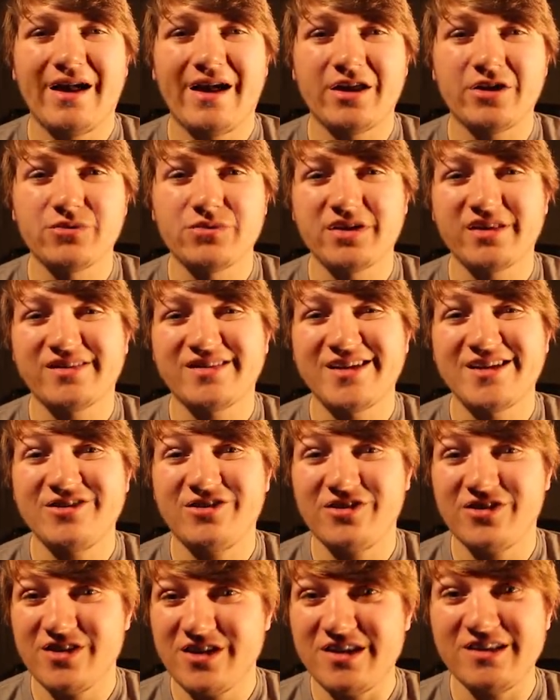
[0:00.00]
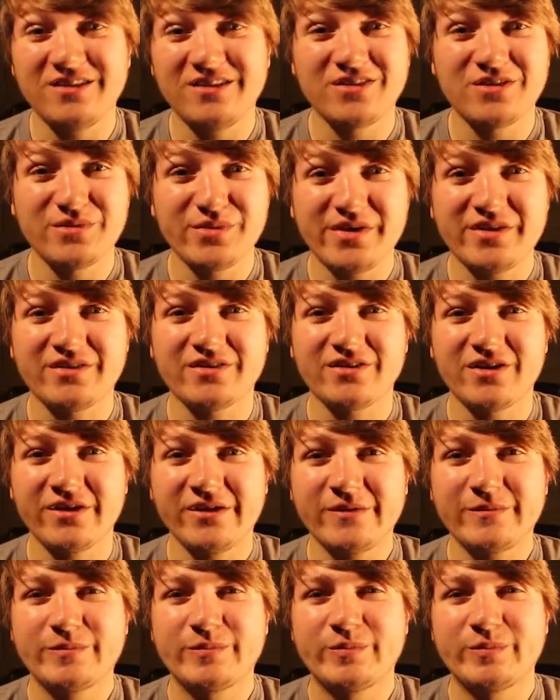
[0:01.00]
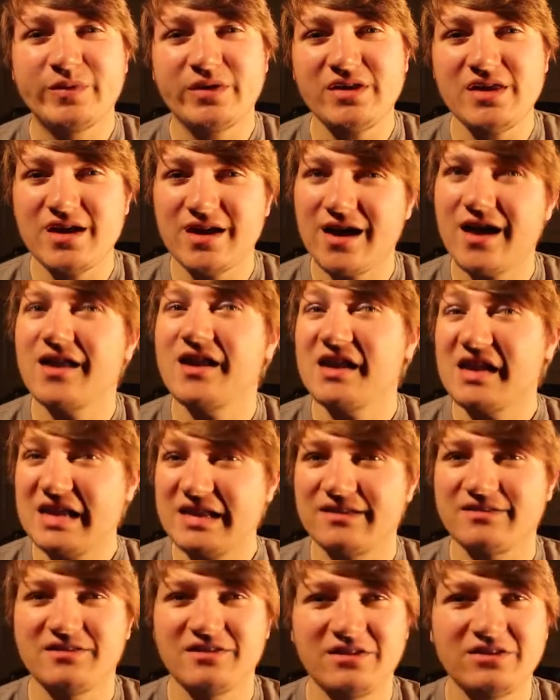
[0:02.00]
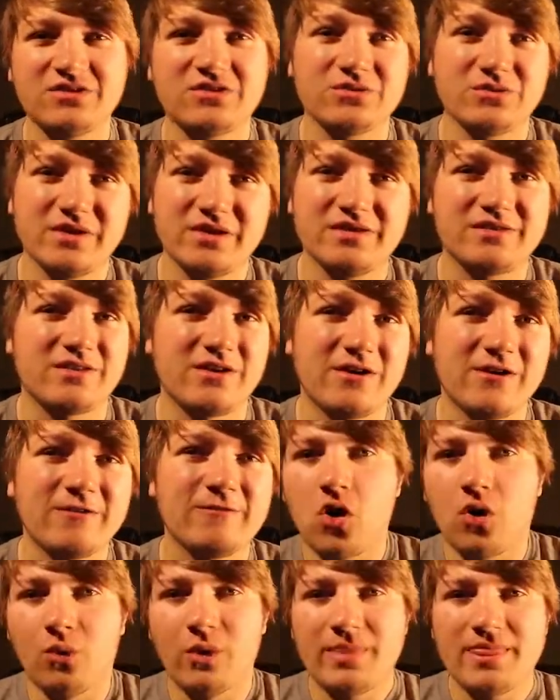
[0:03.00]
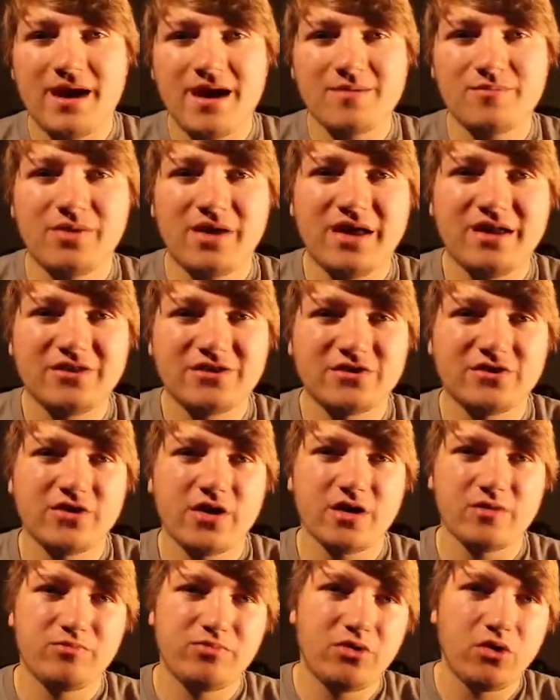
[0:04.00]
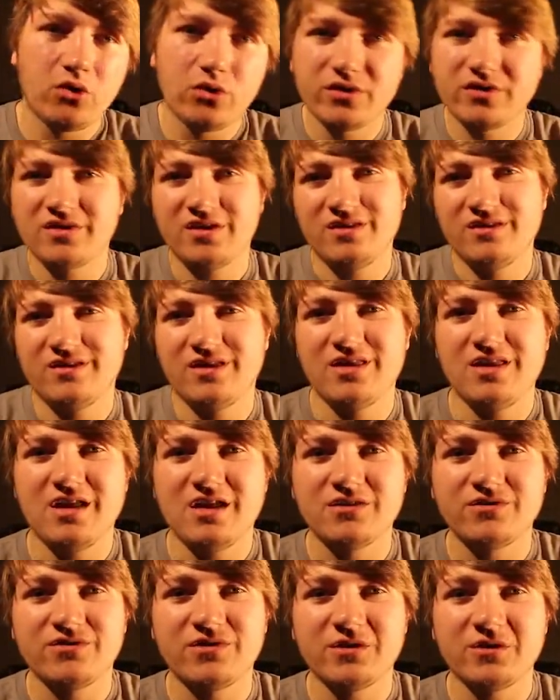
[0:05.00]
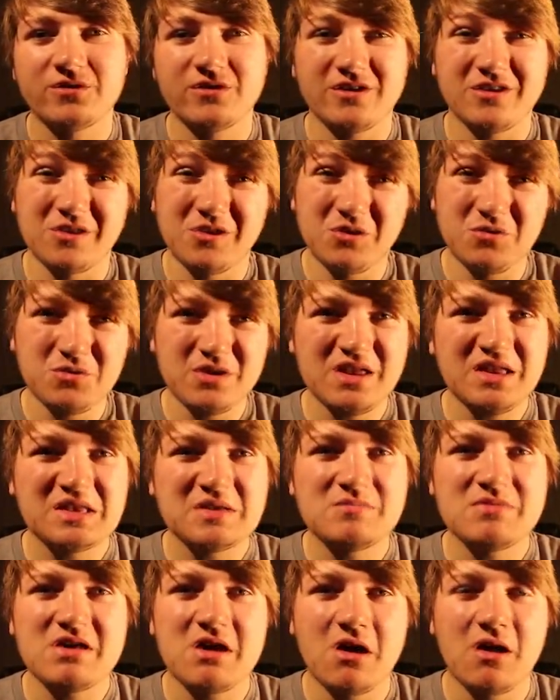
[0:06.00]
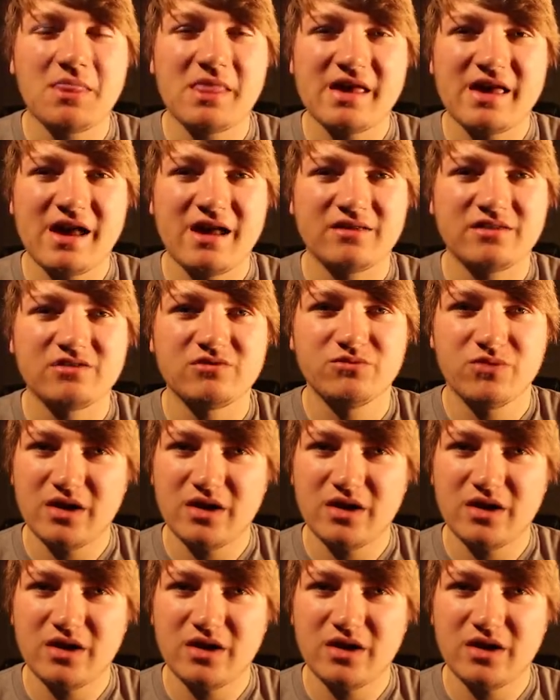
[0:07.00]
I don't want to say cheese the restart, but you kind of need to cheese the restart. When that pace truck pulls into the infield, you need to be on the gas and